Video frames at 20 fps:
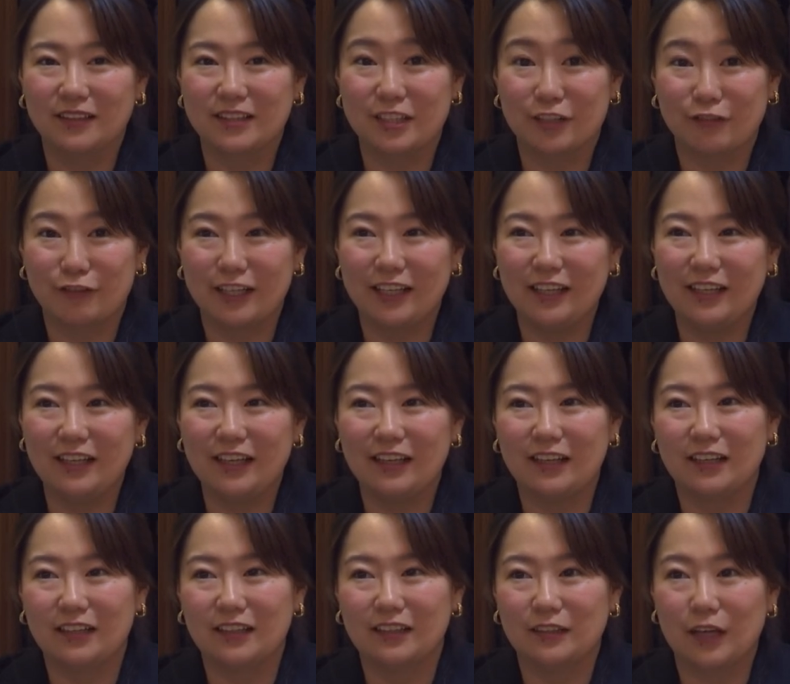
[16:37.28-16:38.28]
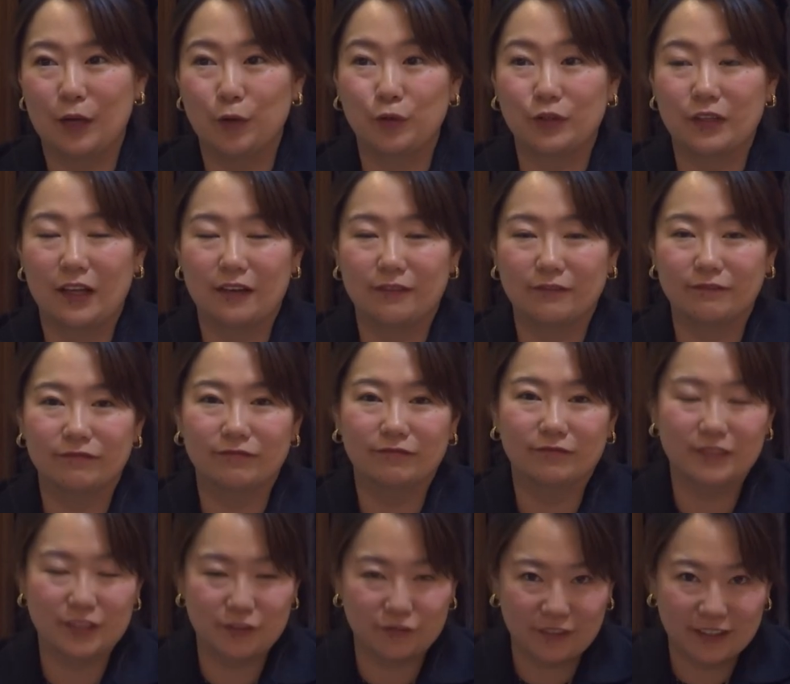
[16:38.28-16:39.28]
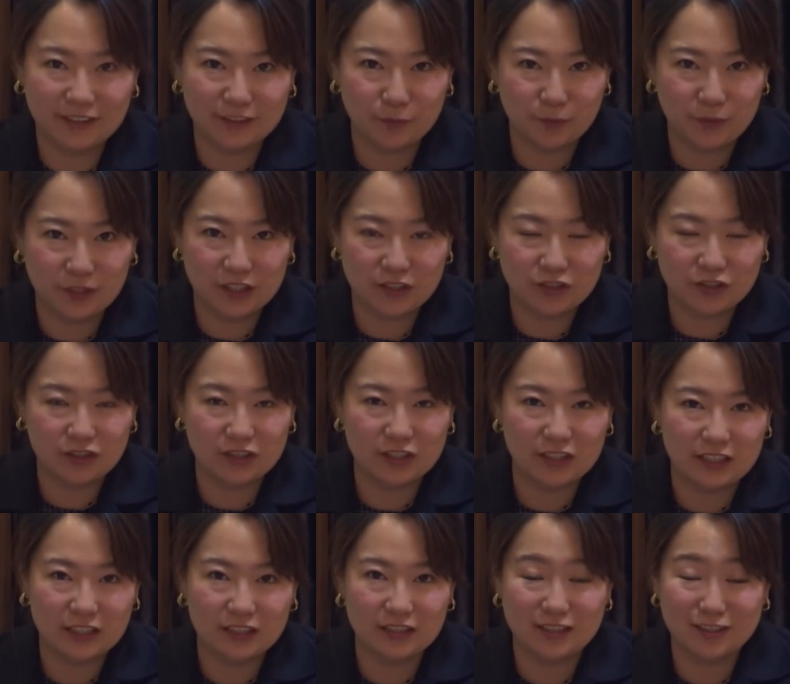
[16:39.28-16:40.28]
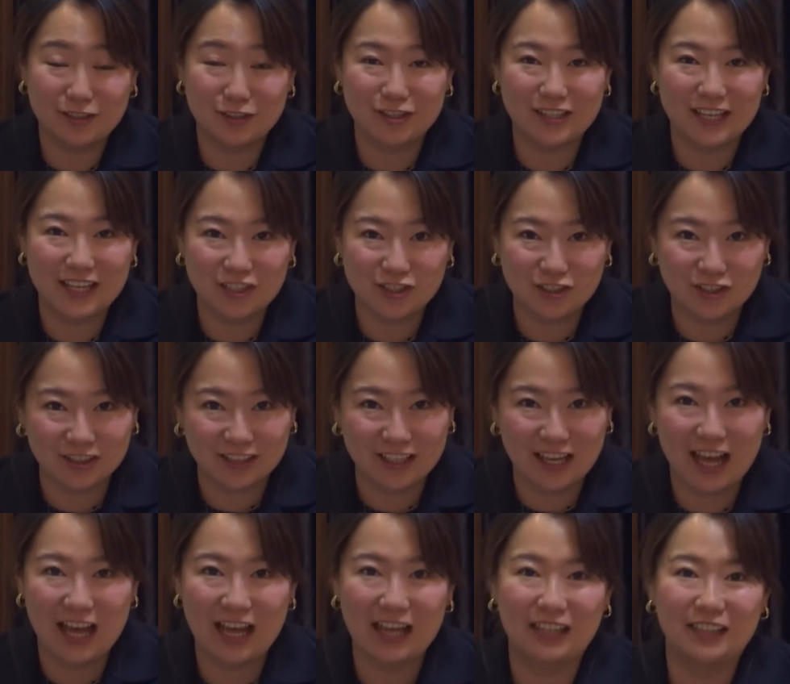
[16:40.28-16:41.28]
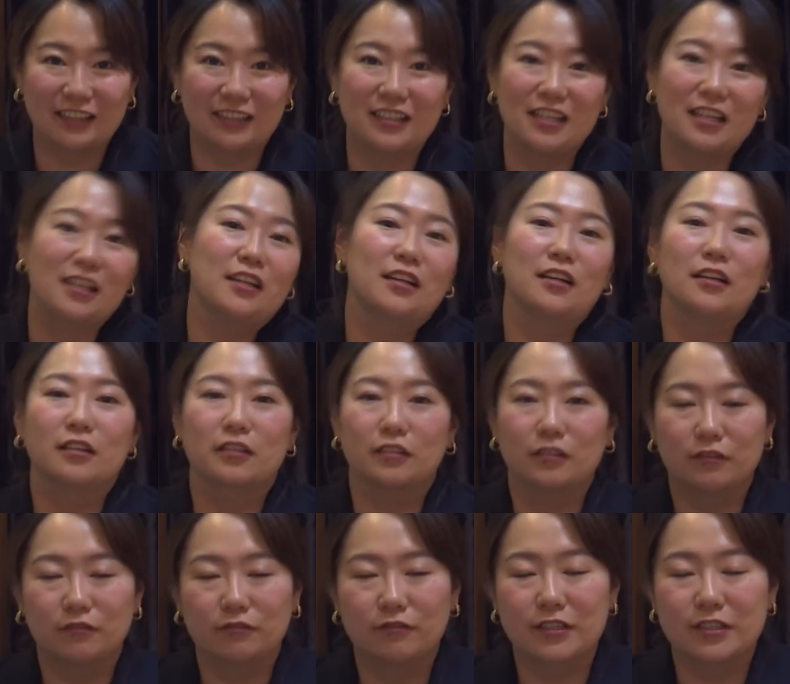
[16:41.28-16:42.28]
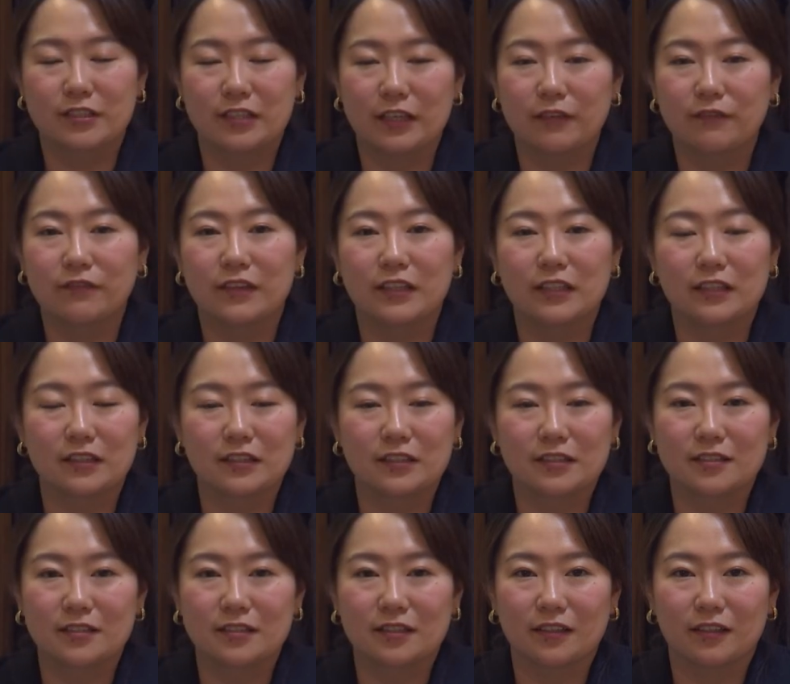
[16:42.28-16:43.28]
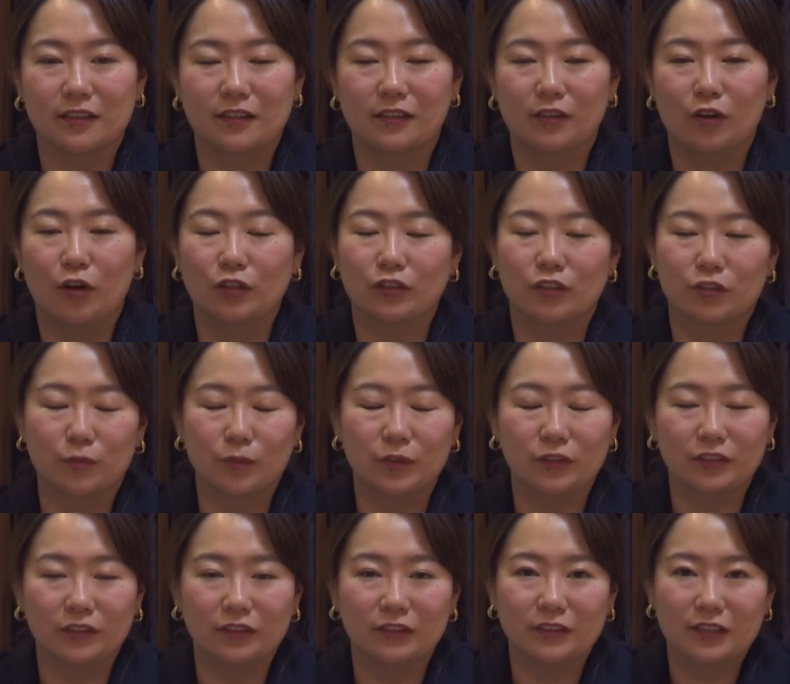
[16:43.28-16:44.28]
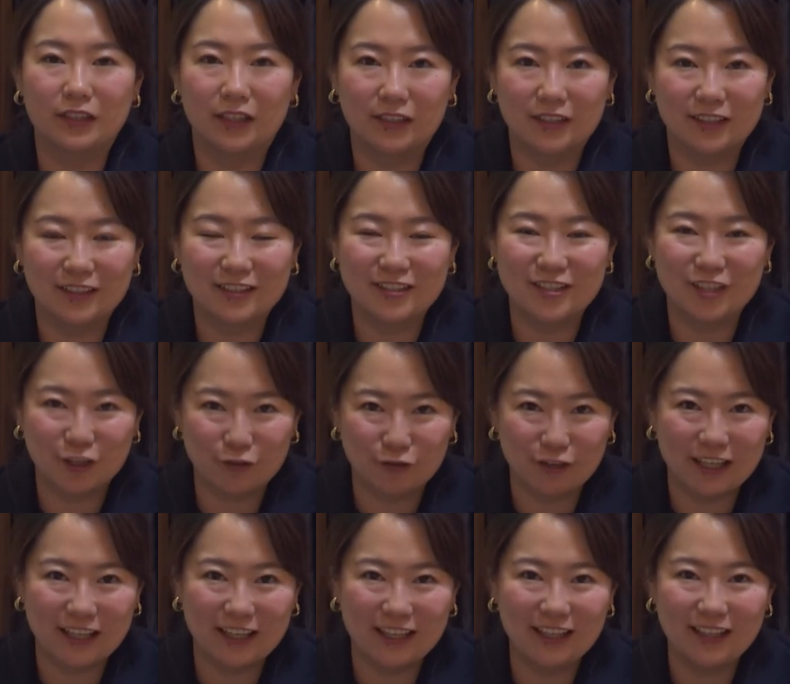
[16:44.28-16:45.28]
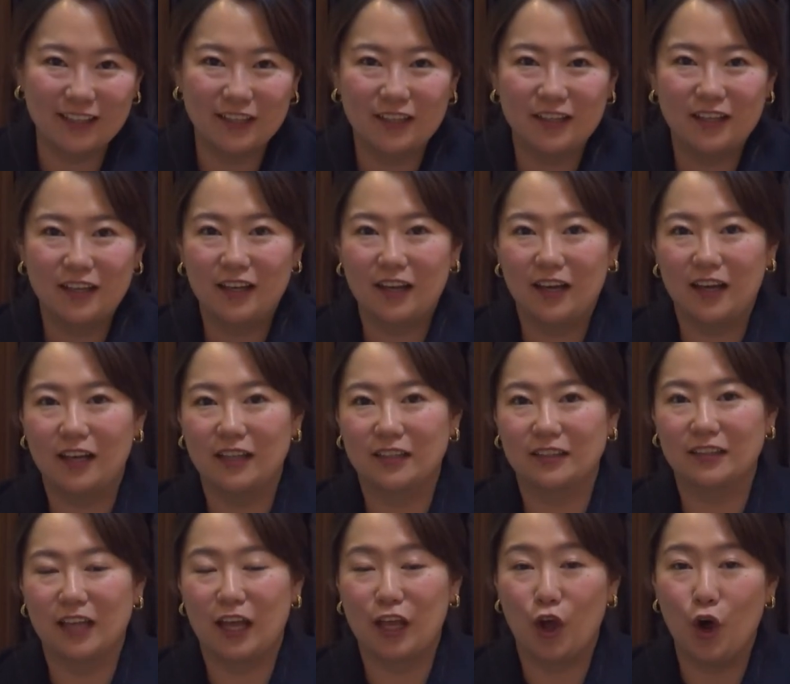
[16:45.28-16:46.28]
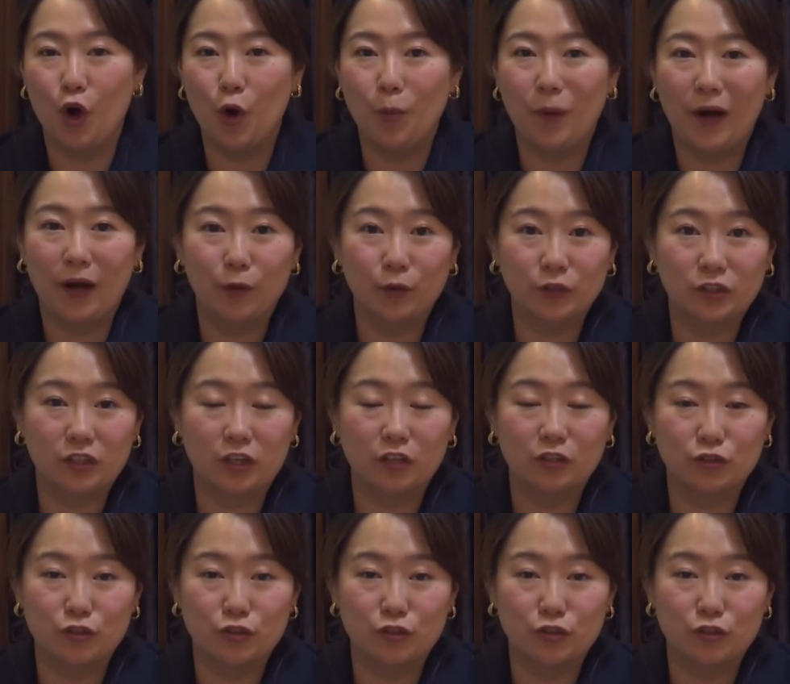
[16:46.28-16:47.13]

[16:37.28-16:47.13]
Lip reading: degree. I would have defended a PhD dissertation and received this honorable degree. And I hope I would